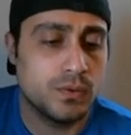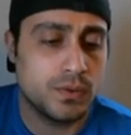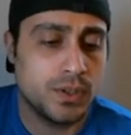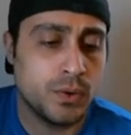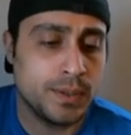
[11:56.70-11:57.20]

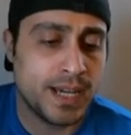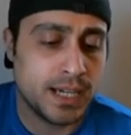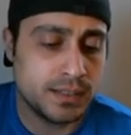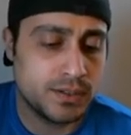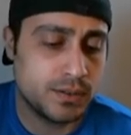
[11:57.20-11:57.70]
going
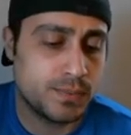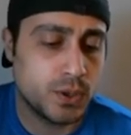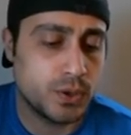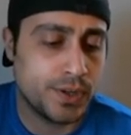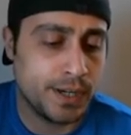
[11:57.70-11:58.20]
back into the
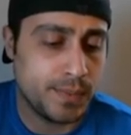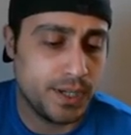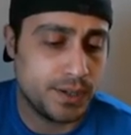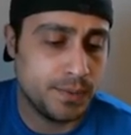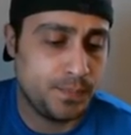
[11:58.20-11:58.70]
program
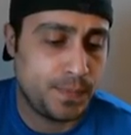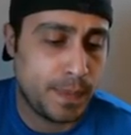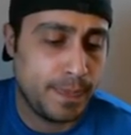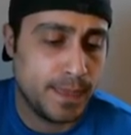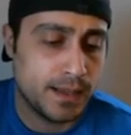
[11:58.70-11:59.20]
here,
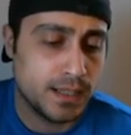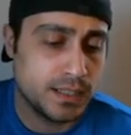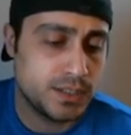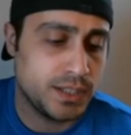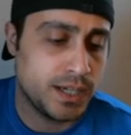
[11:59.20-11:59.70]

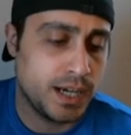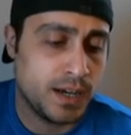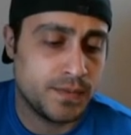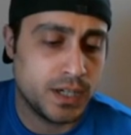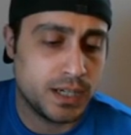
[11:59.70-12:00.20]
see, I
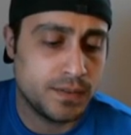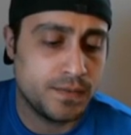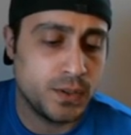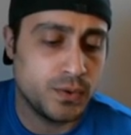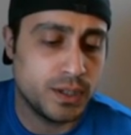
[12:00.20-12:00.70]
have a
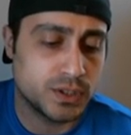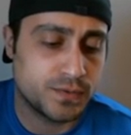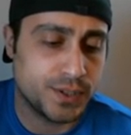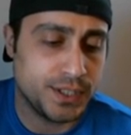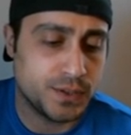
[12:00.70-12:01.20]
few notes
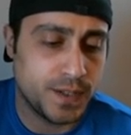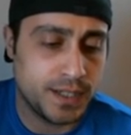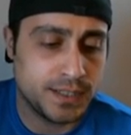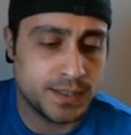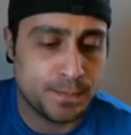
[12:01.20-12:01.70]
for each
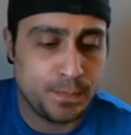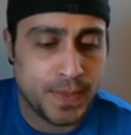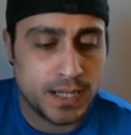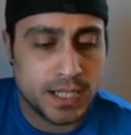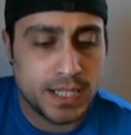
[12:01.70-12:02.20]
phase.
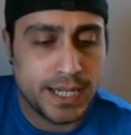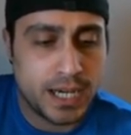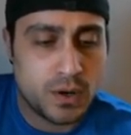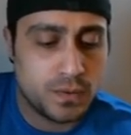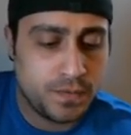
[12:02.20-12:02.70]

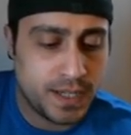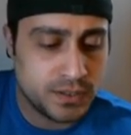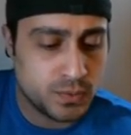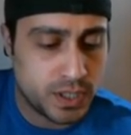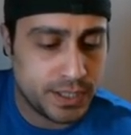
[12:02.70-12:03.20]
Now,
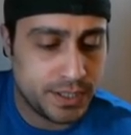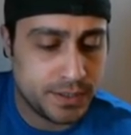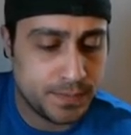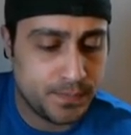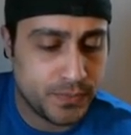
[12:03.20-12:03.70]
phase one
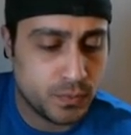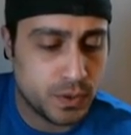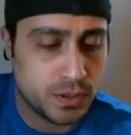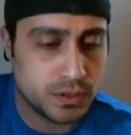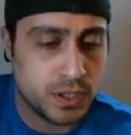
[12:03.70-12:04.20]
here,
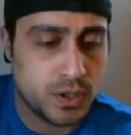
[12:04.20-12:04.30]
we'll go